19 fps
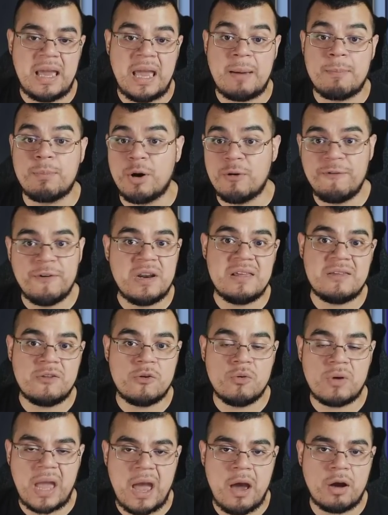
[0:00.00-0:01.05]
and both of these
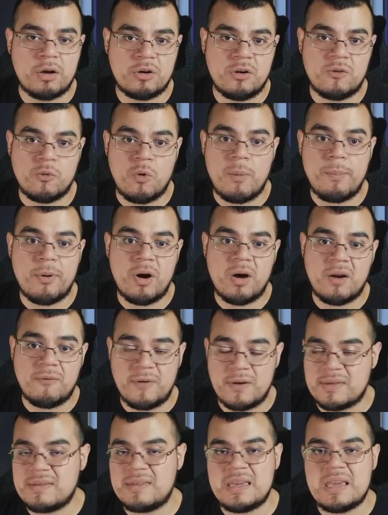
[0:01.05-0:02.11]
two characters were part of
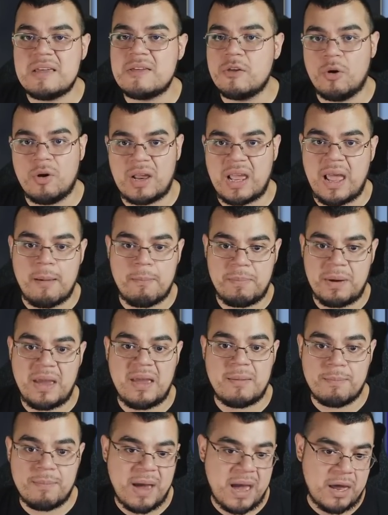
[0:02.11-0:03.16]
a seasonal
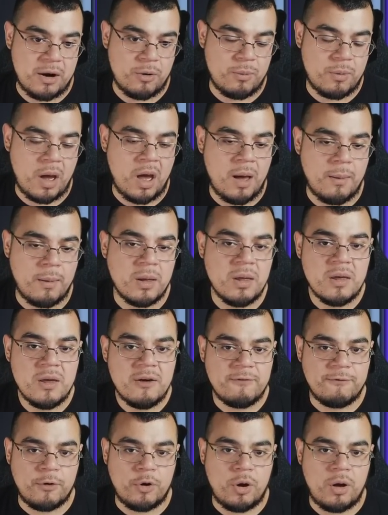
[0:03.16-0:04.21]
campaign banner,
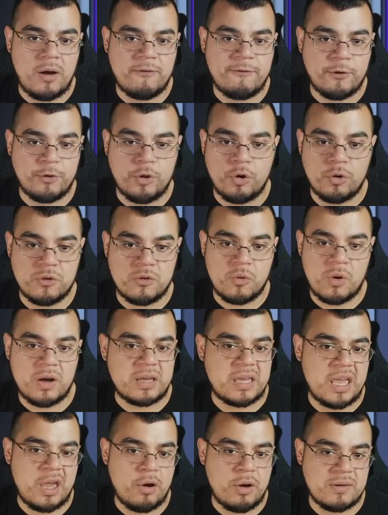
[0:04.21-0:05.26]
for those who are
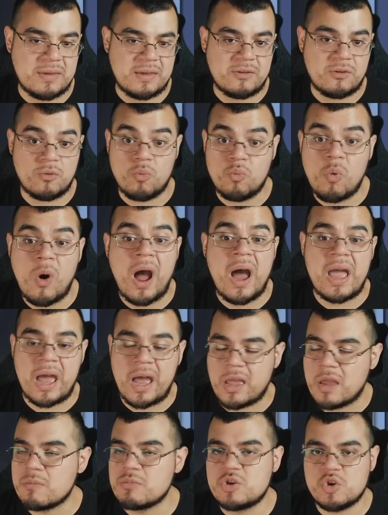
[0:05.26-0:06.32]
curious as to why
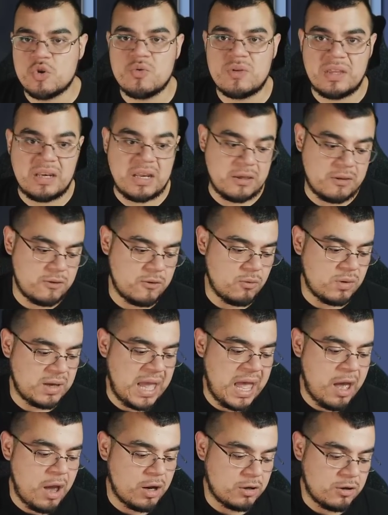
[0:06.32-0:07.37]
I am choosing these two
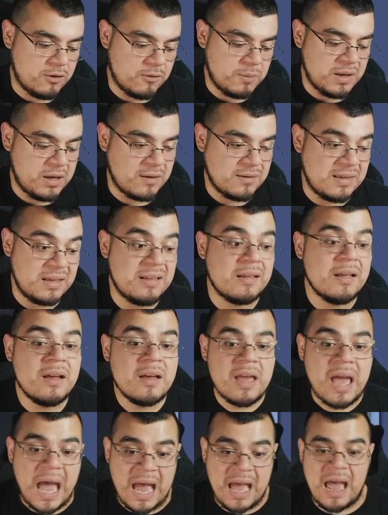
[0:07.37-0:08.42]
characters, because
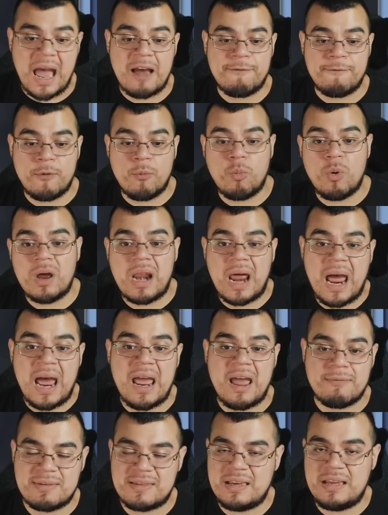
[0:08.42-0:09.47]
from what I
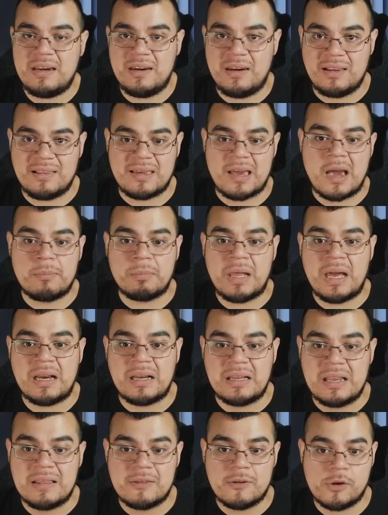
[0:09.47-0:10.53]
have seen in the timeline,
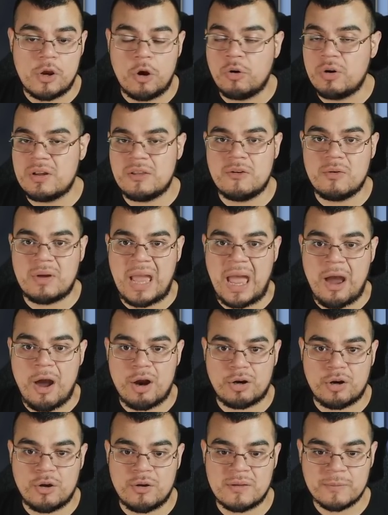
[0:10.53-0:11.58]
these are the only two
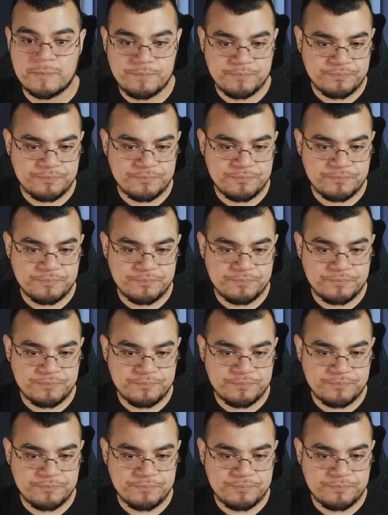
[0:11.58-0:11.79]
characters